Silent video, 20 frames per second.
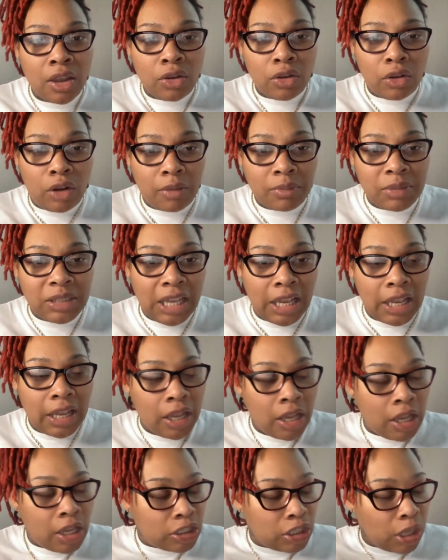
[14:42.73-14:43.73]
You know what I'm saying?
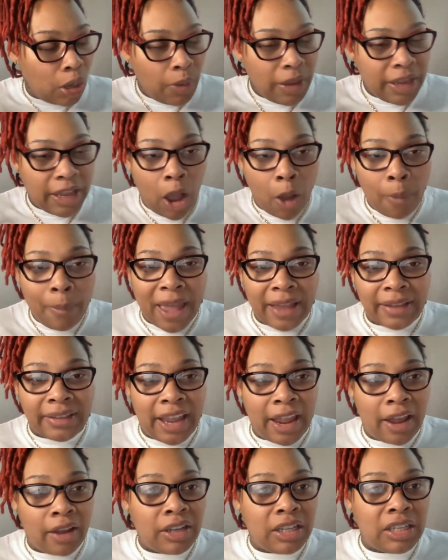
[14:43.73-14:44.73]
So we go back
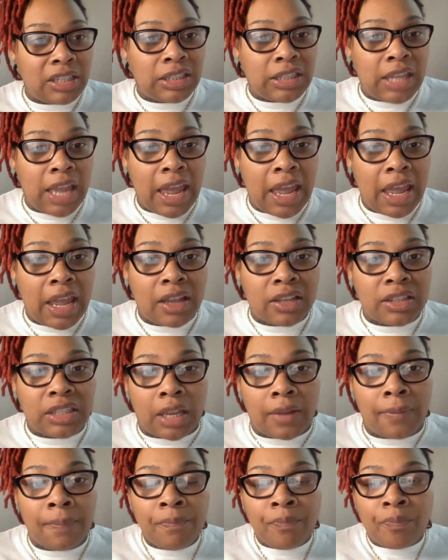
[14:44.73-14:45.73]
down these stairs
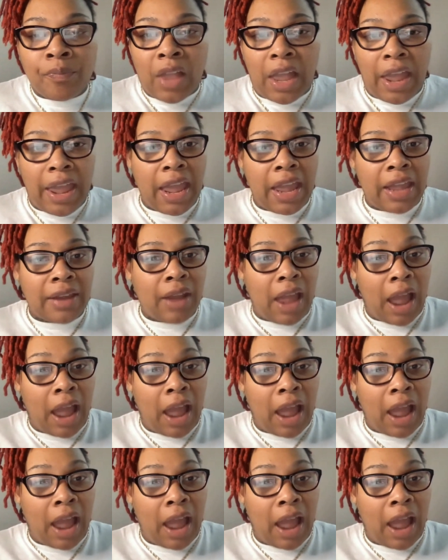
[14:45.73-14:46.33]
and